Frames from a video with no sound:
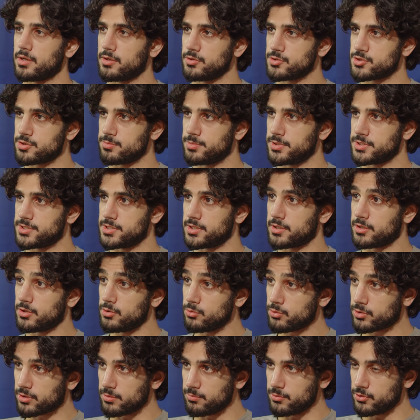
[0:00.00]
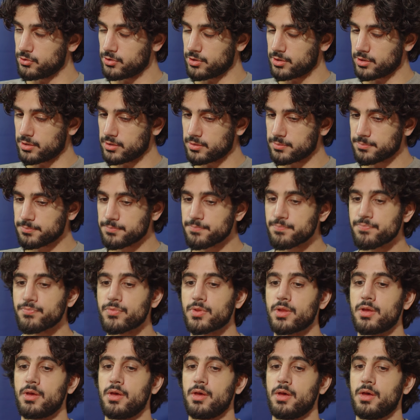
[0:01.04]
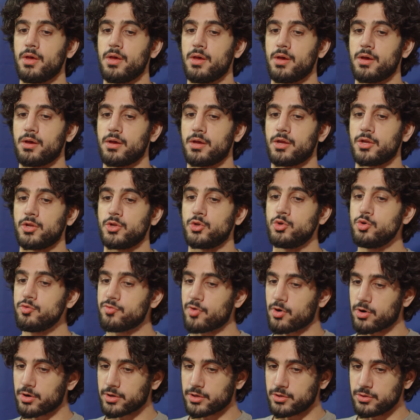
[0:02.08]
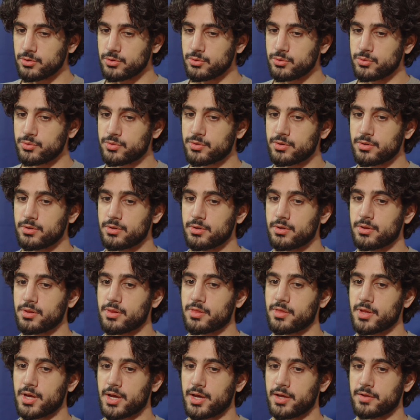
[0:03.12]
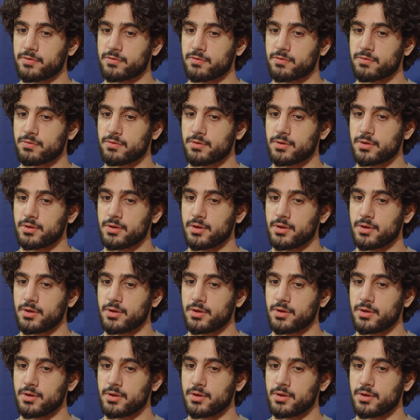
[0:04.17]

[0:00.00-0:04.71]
LGBTQ community. You've argued that